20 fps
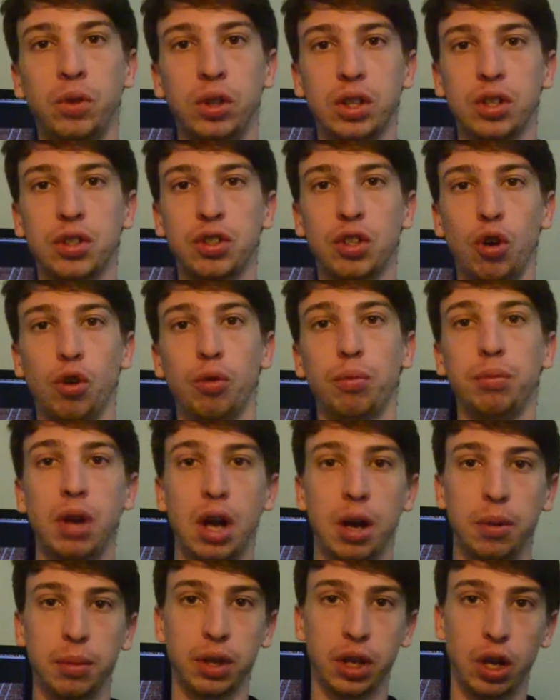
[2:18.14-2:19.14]
So
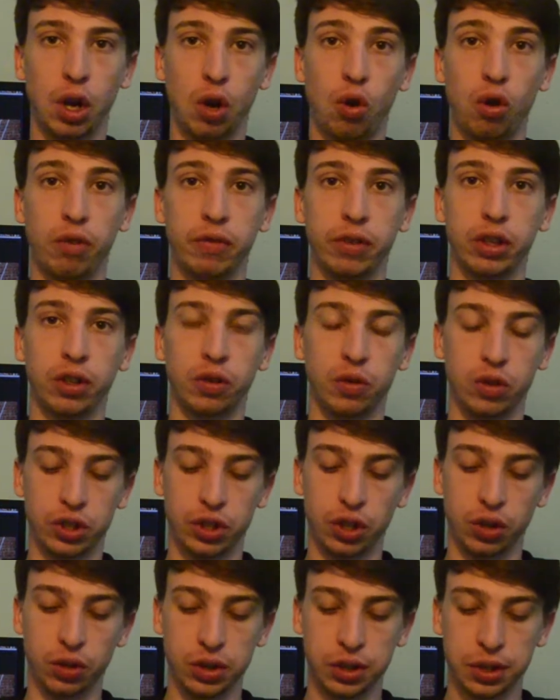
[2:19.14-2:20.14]
now I'm going to go over the
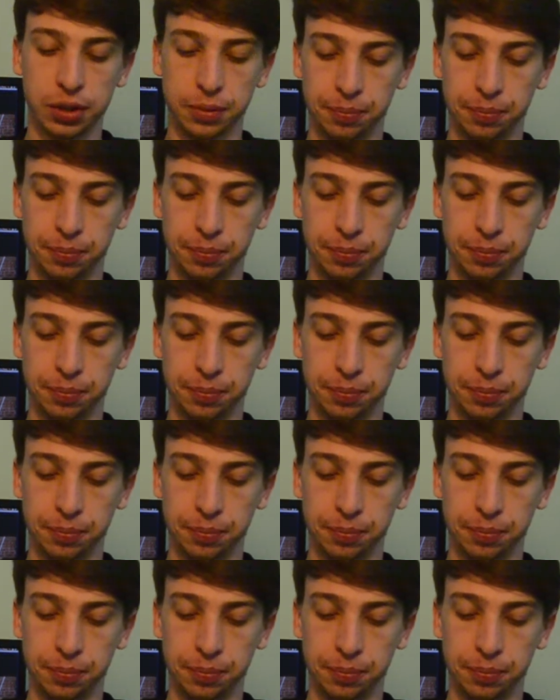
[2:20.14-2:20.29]
results.